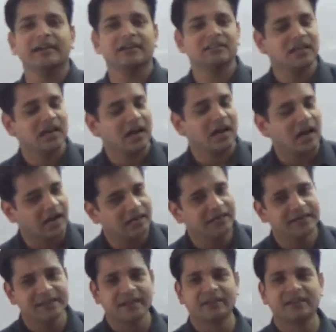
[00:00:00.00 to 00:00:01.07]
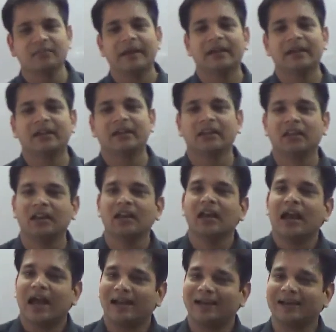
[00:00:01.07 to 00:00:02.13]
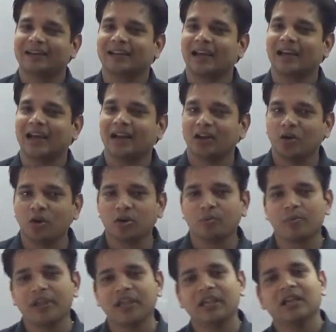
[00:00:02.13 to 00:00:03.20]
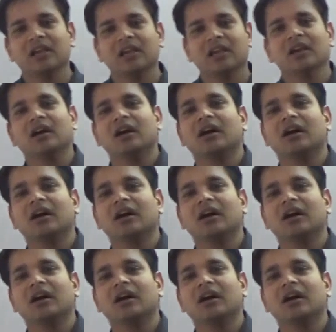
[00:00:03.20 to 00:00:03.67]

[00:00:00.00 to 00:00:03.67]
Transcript: it is a highly reactive metal and it cannot be